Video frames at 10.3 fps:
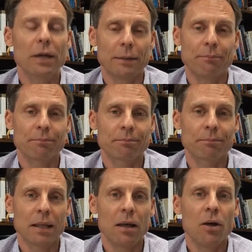Okay,
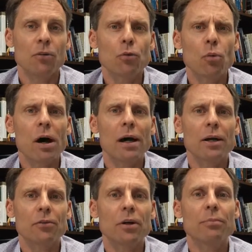so
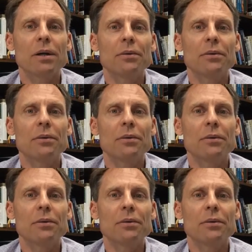why are some